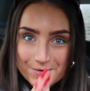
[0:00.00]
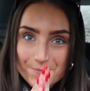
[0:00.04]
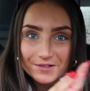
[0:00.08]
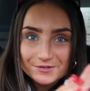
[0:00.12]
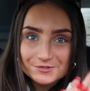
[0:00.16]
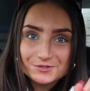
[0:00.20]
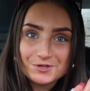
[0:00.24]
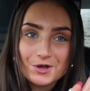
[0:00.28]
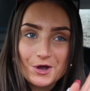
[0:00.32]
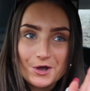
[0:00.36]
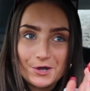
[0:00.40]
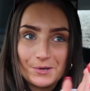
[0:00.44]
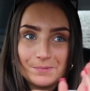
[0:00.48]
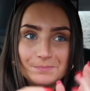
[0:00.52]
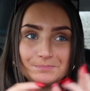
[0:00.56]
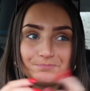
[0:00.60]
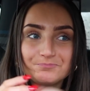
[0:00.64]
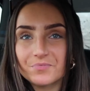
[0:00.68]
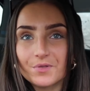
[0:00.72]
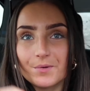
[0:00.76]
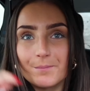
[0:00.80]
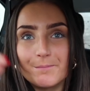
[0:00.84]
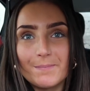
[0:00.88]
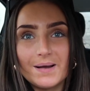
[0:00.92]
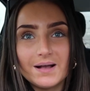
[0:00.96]
So,
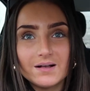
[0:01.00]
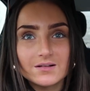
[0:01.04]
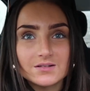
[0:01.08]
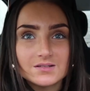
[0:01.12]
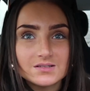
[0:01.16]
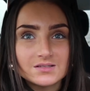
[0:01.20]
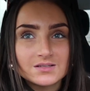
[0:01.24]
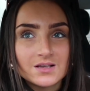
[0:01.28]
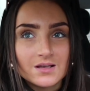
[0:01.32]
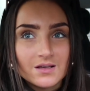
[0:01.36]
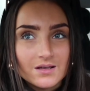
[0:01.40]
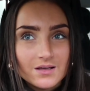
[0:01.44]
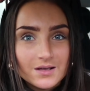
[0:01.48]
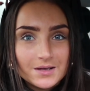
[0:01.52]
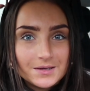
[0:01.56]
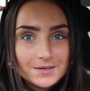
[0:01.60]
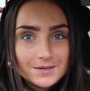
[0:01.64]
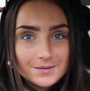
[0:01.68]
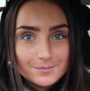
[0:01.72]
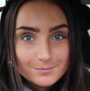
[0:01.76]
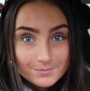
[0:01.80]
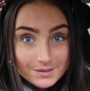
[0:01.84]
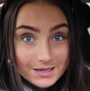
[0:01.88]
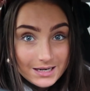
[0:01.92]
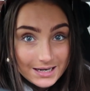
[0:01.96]
Max
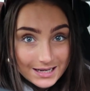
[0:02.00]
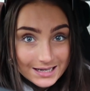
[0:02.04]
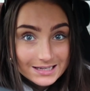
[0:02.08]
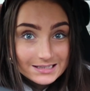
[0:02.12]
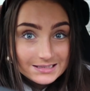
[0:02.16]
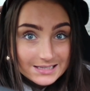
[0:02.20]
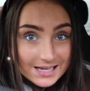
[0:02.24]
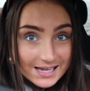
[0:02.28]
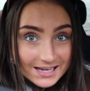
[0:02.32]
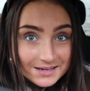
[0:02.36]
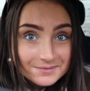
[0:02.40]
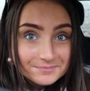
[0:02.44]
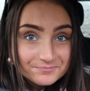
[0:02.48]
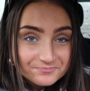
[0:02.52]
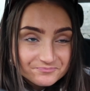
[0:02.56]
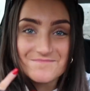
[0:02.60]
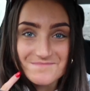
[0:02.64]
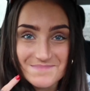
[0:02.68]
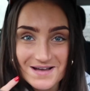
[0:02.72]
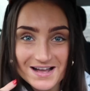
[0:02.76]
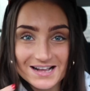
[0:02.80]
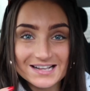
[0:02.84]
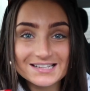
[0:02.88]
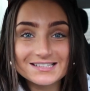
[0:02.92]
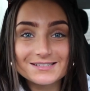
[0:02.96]
Belegde,
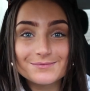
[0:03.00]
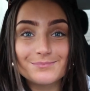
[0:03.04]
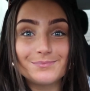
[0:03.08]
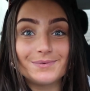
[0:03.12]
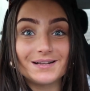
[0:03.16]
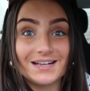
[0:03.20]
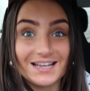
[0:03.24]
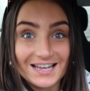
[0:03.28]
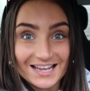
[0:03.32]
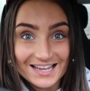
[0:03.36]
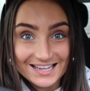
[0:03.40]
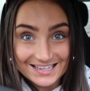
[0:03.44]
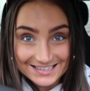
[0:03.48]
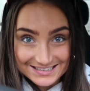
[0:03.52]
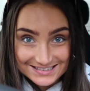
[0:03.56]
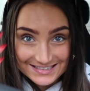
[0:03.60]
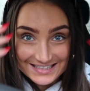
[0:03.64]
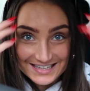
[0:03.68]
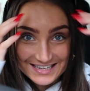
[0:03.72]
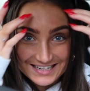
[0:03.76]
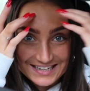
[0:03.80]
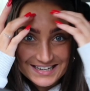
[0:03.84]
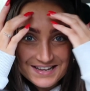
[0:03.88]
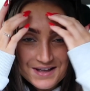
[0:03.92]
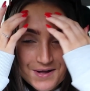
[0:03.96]

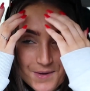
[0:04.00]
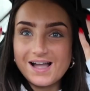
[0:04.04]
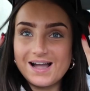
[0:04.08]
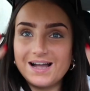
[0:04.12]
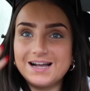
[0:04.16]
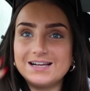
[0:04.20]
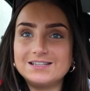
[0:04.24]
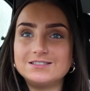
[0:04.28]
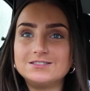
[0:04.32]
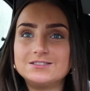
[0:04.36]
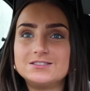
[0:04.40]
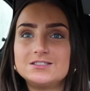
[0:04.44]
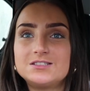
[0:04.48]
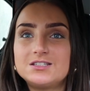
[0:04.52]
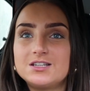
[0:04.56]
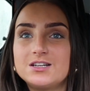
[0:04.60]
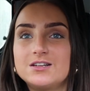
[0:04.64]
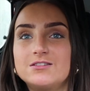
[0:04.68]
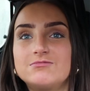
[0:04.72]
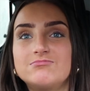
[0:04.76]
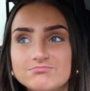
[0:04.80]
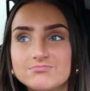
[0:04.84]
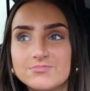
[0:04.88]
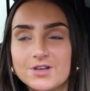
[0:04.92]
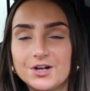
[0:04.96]
and
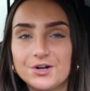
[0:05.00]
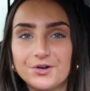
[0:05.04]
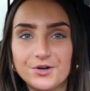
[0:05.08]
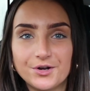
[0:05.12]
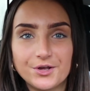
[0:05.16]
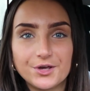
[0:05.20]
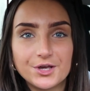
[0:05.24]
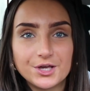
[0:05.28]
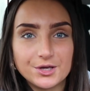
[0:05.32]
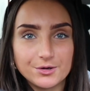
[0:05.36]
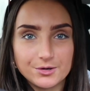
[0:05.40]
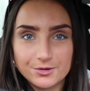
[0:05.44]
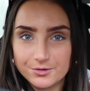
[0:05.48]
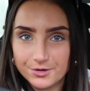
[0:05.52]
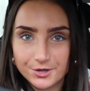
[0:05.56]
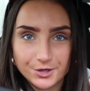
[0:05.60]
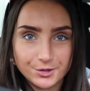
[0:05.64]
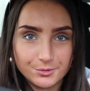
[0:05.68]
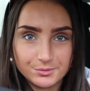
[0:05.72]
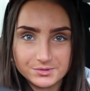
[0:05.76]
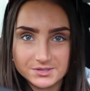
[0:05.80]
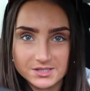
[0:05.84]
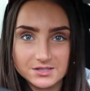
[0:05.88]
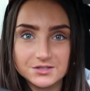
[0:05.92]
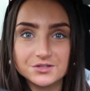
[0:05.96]
I don't know
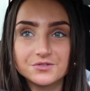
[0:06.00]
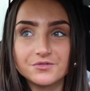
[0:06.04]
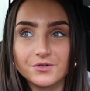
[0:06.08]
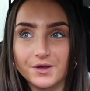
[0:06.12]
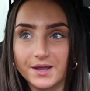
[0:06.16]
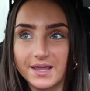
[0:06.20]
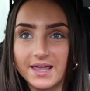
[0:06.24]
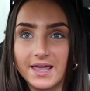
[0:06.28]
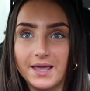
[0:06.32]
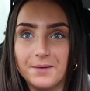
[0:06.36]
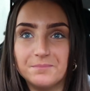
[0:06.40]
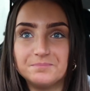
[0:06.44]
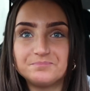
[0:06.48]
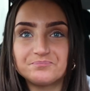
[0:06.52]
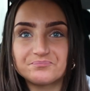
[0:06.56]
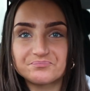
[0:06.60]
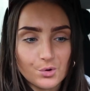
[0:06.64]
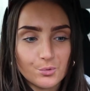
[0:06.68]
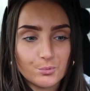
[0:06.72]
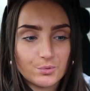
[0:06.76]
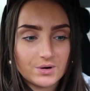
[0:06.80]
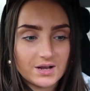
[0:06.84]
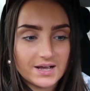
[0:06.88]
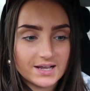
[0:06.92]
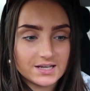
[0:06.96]
who was interviewing him,
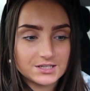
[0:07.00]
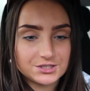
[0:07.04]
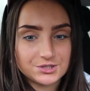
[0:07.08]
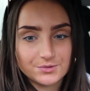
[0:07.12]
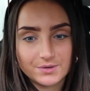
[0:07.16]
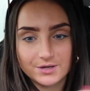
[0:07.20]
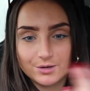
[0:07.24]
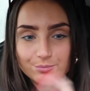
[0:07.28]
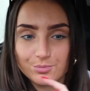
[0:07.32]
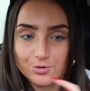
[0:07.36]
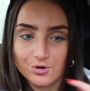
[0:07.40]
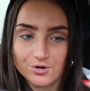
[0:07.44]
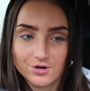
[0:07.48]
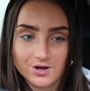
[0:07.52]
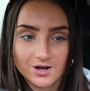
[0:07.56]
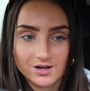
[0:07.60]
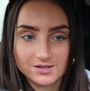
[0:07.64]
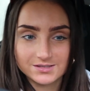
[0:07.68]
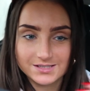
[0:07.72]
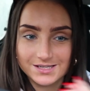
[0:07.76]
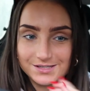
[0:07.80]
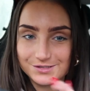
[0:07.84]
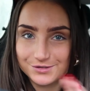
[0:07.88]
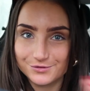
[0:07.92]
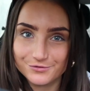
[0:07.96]
were like doing a
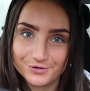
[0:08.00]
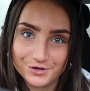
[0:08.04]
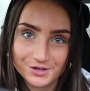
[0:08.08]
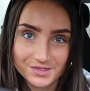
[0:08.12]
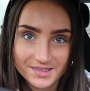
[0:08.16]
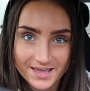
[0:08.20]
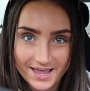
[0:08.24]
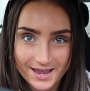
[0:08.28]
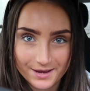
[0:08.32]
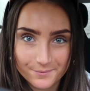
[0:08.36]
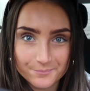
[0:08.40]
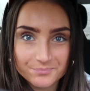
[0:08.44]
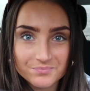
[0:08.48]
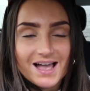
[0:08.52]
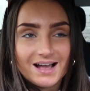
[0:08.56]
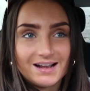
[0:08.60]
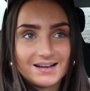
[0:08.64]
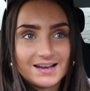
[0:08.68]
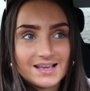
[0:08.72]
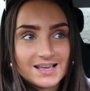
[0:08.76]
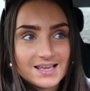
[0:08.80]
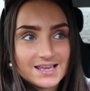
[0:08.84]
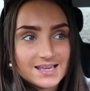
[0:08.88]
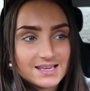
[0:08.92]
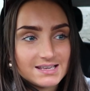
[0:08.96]
podcast interview thing, and
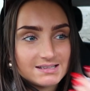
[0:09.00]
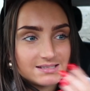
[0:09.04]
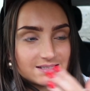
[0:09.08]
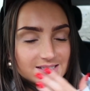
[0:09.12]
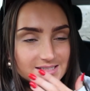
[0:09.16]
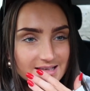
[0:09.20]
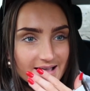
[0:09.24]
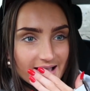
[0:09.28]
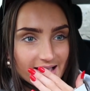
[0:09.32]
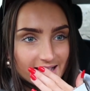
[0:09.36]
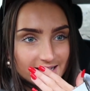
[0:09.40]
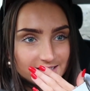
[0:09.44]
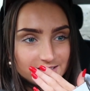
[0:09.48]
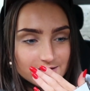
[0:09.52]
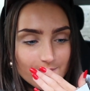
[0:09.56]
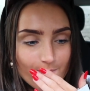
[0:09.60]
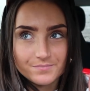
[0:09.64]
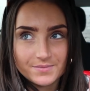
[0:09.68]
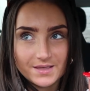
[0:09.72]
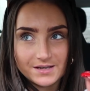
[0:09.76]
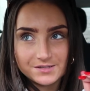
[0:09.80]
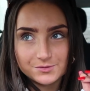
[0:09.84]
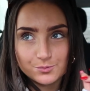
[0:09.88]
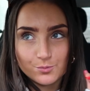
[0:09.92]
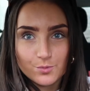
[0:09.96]
he said
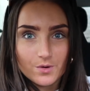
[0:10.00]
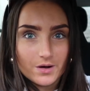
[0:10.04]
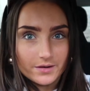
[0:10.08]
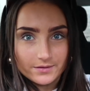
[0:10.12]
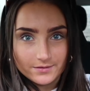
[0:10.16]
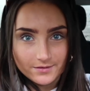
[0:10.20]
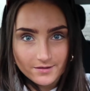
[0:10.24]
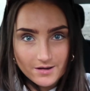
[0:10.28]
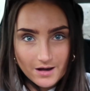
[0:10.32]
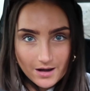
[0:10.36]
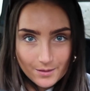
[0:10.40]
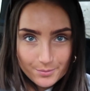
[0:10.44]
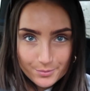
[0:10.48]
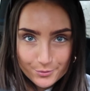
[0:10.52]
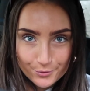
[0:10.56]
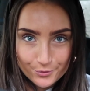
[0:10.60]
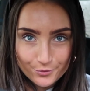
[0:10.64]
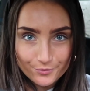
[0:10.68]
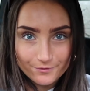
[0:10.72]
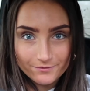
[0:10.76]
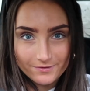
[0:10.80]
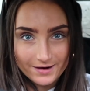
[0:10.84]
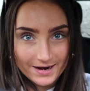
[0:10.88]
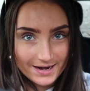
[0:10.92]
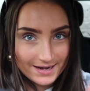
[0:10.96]
there's one
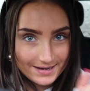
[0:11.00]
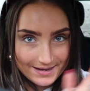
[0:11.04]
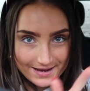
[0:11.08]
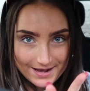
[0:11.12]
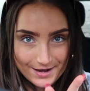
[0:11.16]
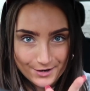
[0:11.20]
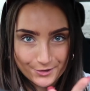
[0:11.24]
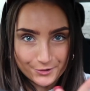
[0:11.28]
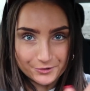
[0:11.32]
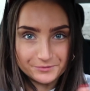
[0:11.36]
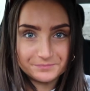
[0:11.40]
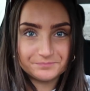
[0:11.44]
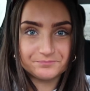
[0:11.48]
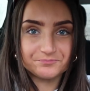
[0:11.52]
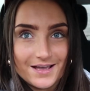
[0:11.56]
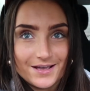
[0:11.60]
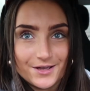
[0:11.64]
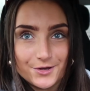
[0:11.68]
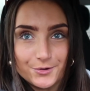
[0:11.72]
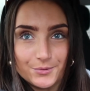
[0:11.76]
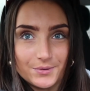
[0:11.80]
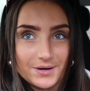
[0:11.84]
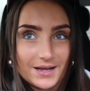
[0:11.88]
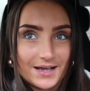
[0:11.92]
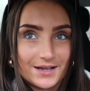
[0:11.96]
couple right now
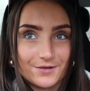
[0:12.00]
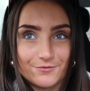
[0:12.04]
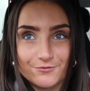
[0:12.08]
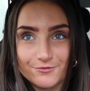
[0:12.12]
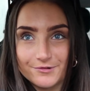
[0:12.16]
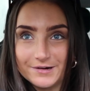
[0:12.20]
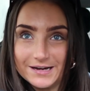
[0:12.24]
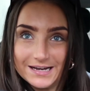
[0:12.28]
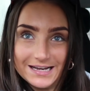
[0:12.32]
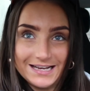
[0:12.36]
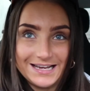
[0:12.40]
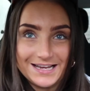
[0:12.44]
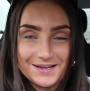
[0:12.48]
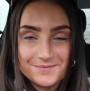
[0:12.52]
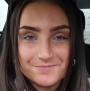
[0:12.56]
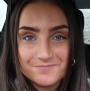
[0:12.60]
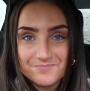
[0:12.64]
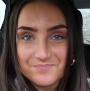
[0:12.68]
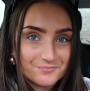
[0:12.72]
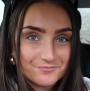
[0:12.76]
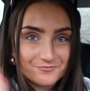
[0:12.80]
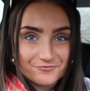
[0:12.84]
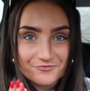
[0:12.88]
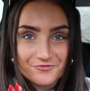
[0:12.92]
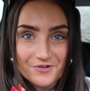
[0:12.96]
who are like really
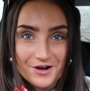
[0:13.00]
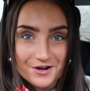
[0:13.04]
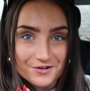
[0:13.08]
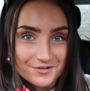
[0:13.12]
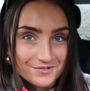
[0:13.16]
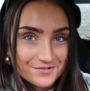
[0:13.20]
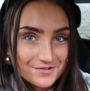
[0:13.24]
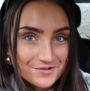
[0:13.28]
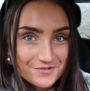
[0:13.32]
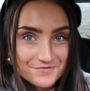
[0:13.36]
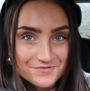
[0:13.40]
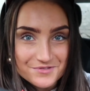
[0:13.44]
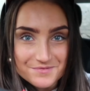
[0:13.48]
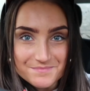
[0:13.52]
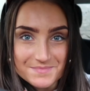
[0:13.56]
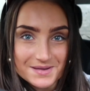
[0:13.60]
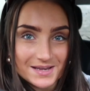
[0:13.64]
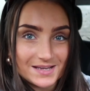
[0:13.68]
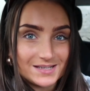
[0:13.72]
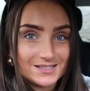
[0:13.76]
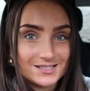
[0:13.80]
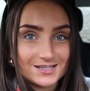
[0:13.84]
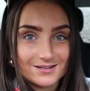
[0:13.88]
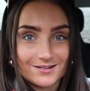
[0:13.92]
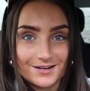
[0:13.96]
front of the
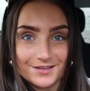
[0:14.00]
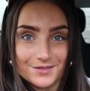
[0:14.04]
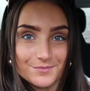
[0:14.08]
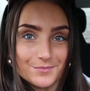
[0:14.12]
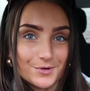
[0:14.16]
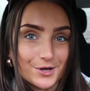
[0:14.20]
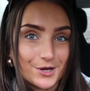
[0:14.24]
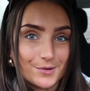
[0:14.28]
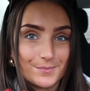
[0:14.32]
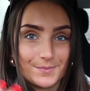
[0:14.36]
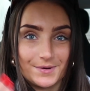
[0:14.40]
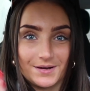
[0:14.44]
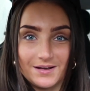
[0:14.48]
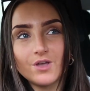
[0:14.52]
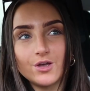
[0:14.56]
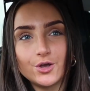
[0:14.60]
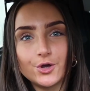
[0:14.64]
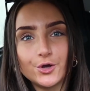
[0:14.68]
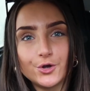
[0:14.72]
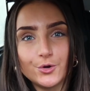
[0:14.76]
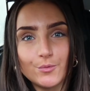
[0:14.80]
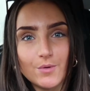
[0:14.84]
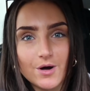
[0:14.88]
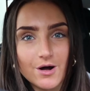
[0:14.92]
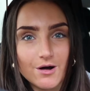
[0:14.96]
media at the moment
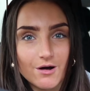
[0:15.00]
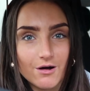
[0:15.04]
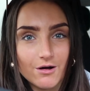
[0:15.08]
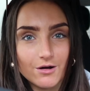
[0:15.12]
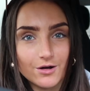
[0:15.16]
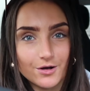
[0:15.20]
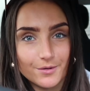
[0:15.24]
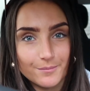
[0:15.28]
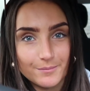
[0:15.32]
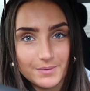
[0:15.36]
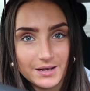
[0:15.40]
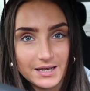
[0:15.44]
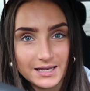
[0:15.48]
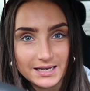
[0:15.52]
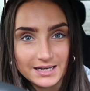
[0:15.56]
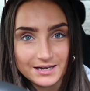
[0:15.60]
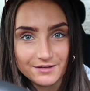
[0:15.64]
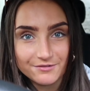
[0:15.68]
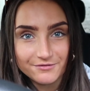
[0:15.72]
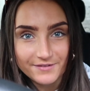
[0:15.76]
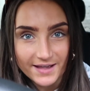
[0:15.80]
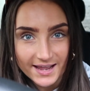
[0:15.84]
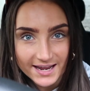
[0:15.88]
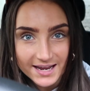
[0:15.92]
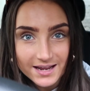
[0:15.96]
who are completely
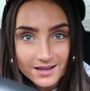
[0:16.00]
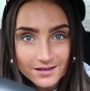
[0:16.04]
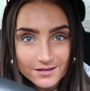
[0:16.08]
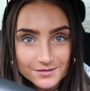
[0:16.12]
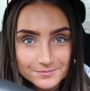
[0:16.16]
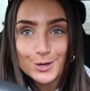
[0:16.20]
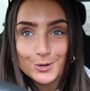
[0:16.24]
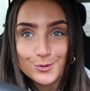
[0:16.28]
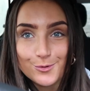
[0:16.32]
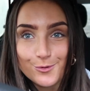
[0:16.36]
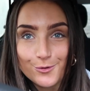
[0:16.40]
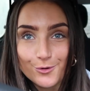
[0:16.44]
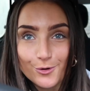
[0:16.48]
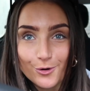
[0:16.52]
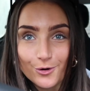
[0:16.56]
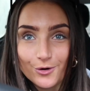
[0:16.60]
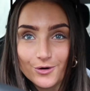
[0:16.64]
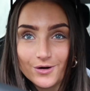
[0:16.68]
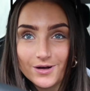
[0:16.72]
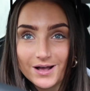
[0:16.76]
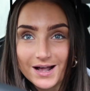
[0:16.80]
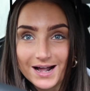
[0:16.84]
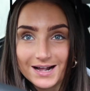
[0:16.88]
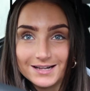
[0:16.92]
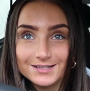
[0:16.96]
fake, not
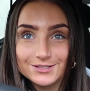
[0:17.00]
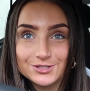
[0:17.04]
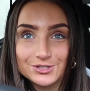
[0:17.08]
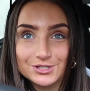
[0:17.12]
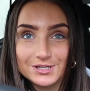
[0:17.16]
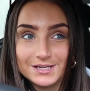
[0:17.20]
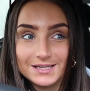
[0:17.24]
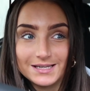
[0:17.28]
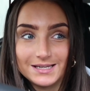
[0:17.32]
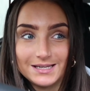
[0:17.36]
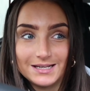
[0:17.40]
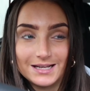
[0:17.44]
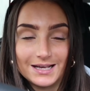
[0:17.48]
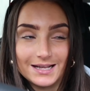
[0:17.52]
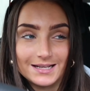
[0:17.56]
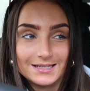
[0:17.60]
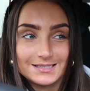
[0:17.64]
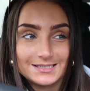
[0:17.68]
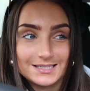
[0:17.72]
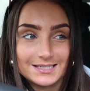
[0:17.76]
actually like